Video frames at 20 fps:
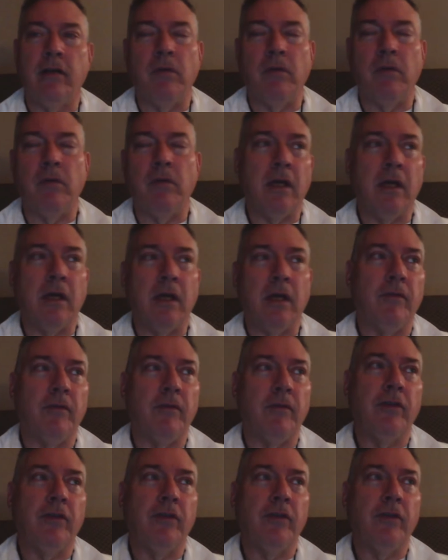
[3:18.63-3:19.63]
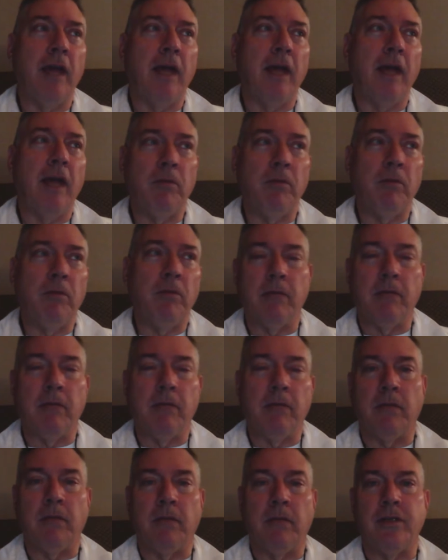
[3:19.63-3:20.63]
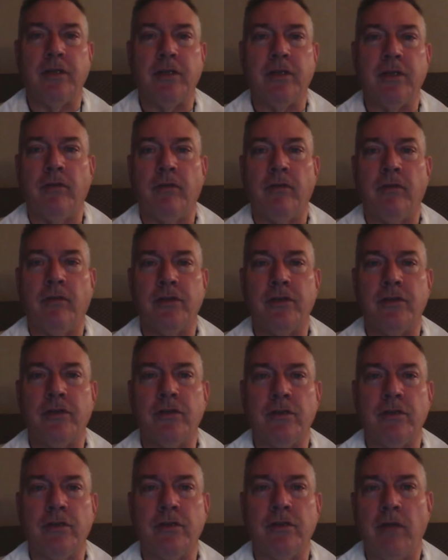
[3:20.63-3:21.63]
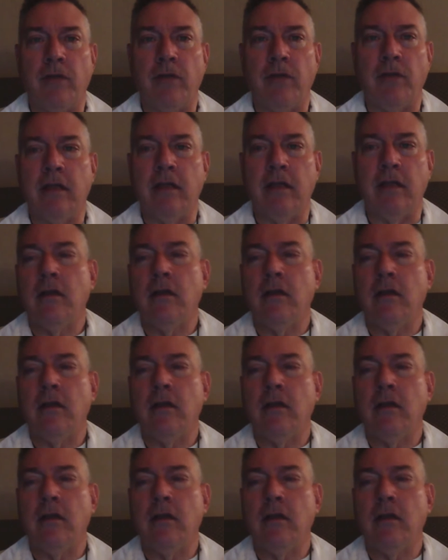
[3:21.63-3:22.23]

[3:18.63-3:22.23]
and we pick up the phone and say, hey, I'm going to pick up a couple of chairs for the church and donate it.